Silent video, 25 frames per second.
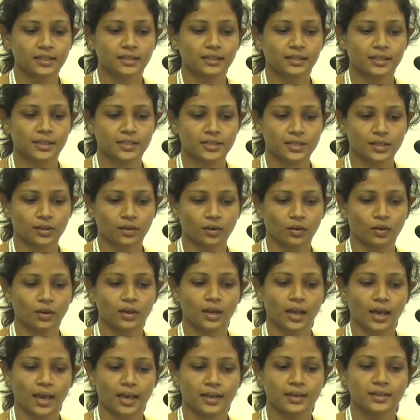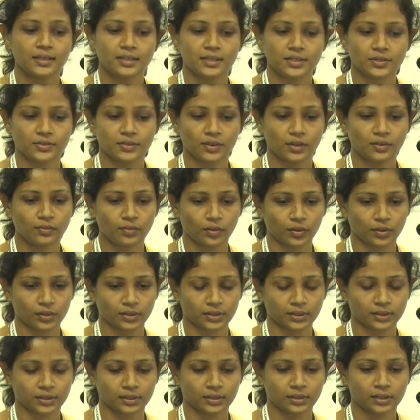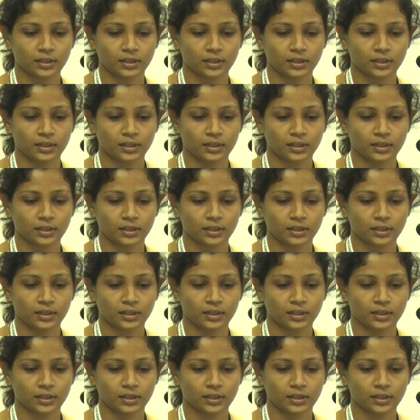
glycerol, and distilled water.